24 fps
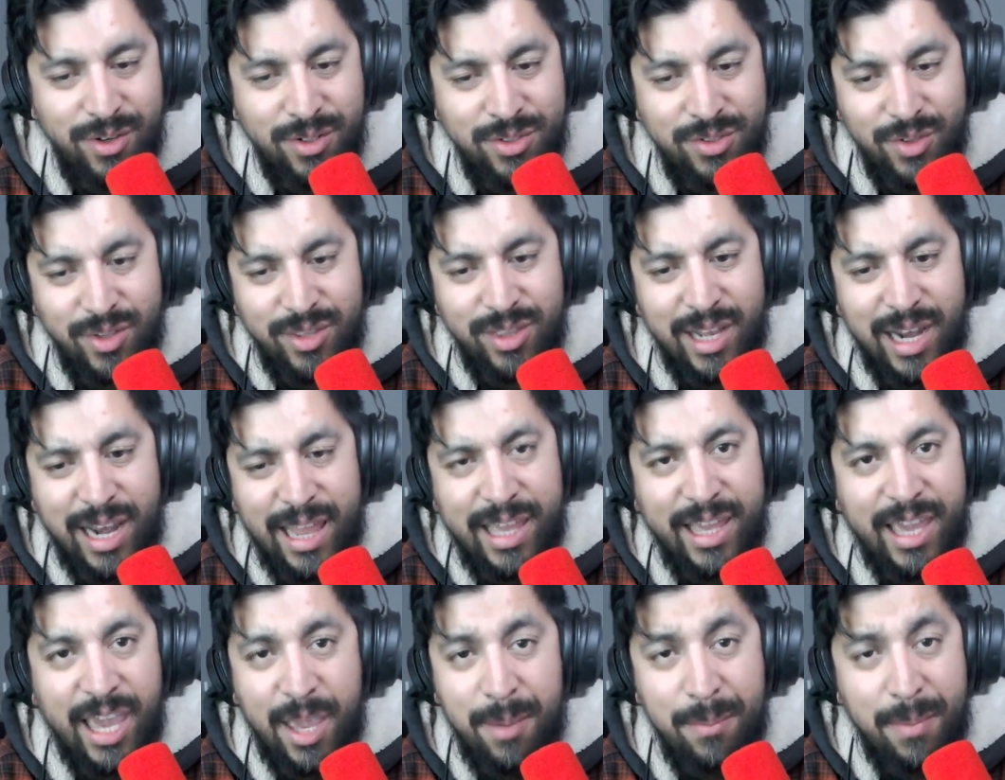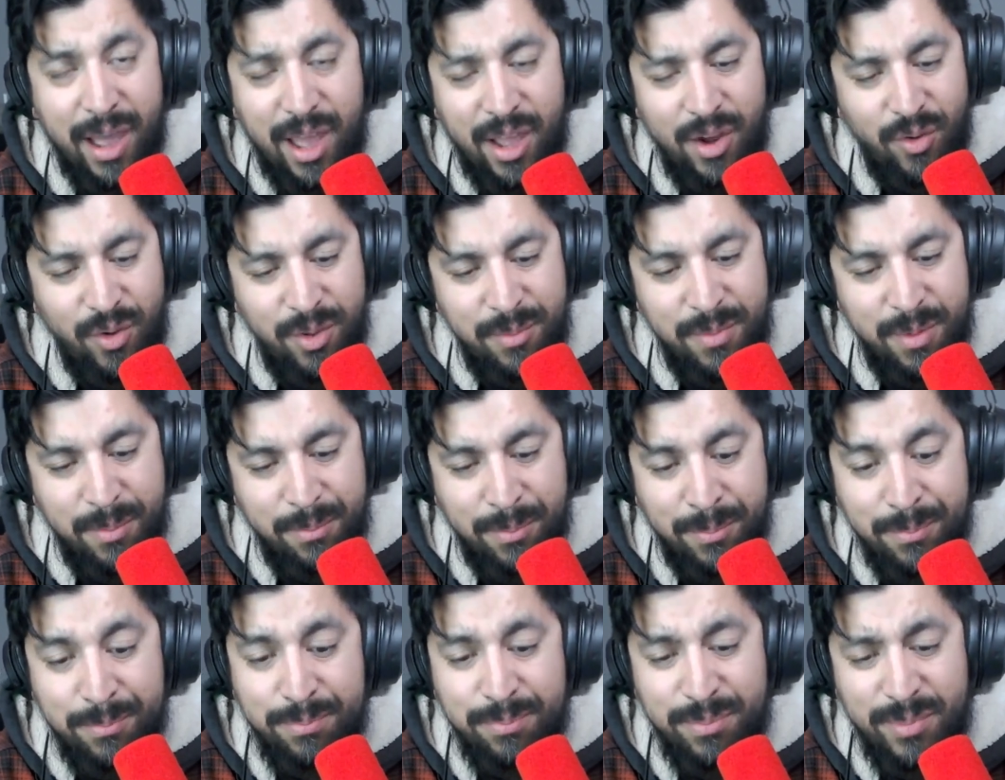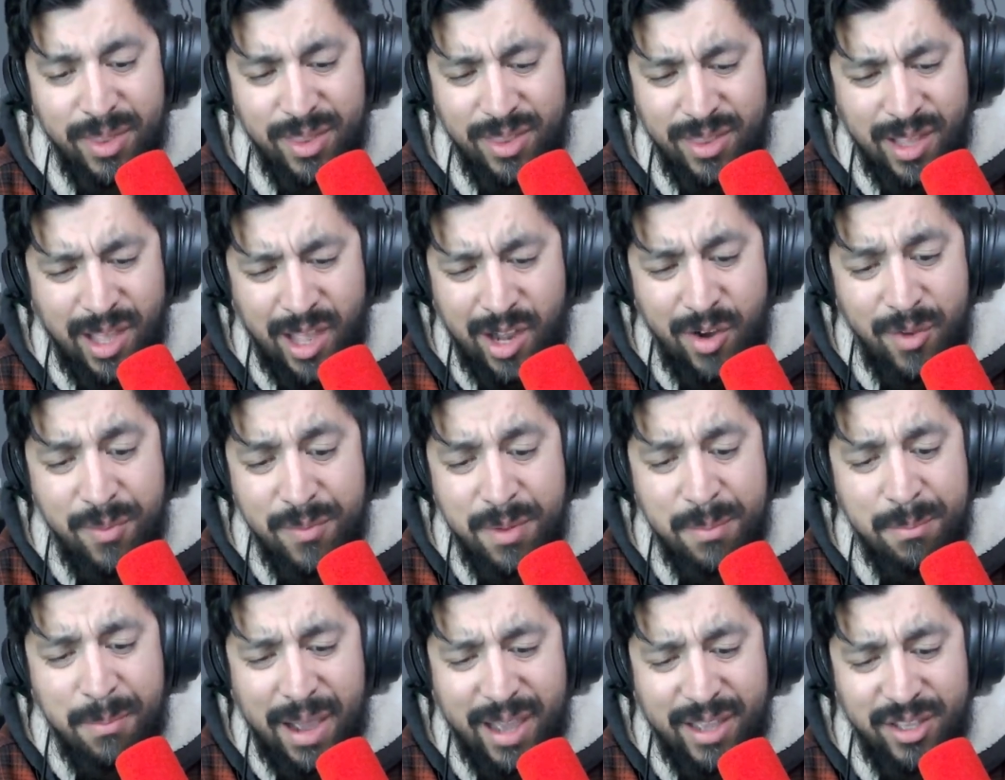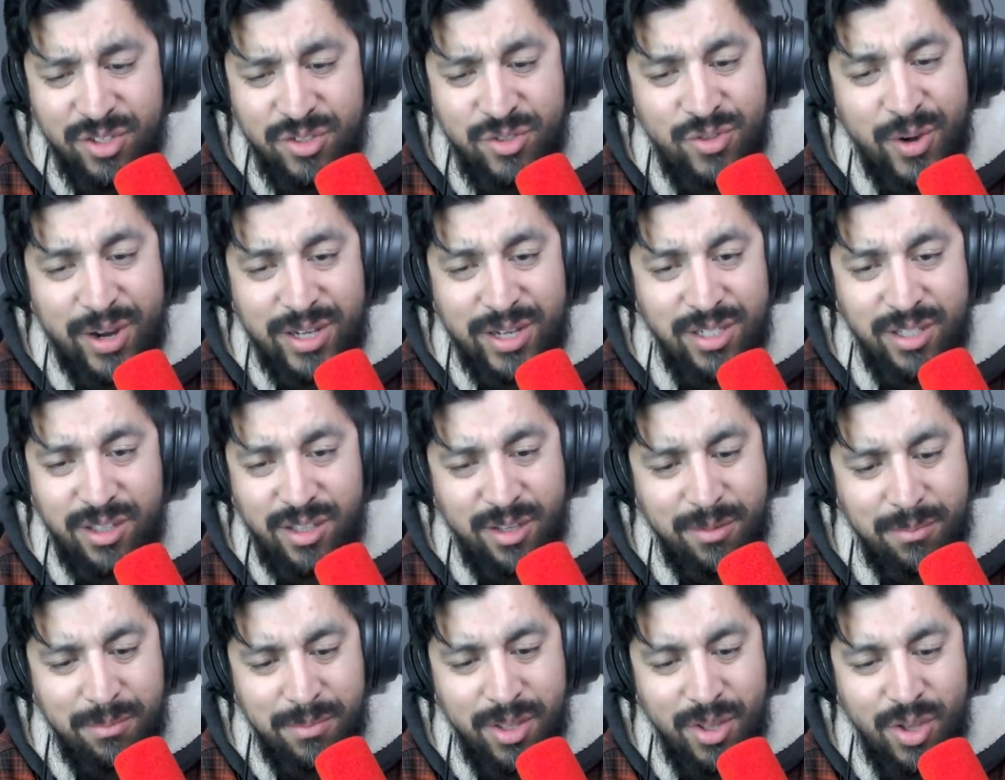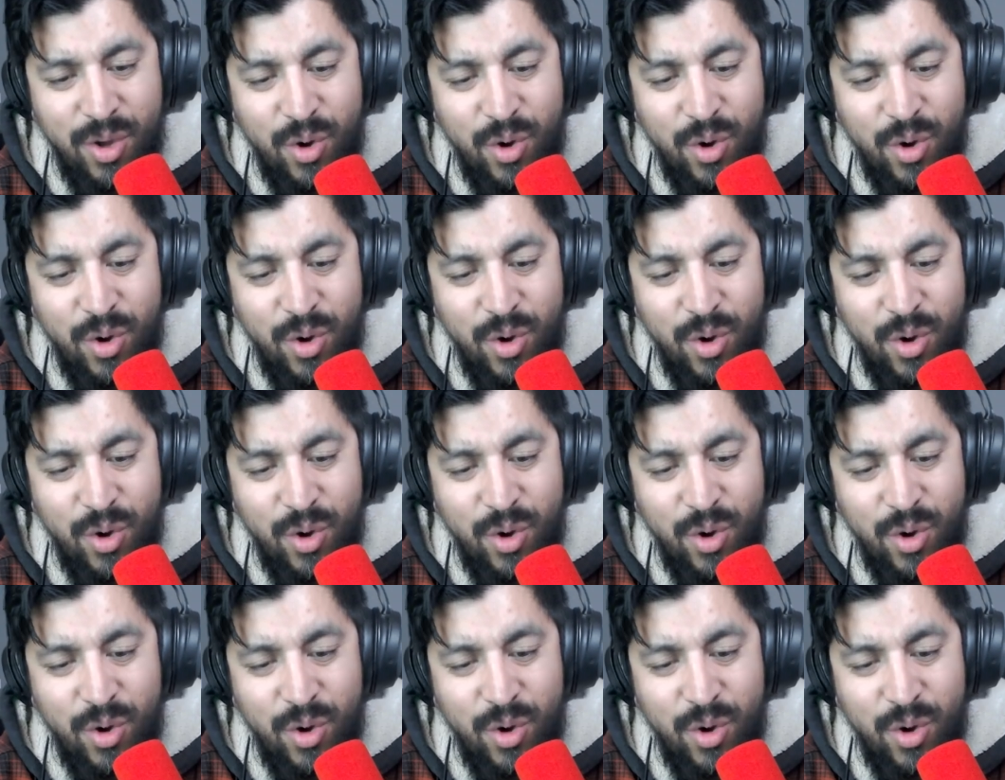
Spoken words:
So in the late game, I don't even mind trashing them.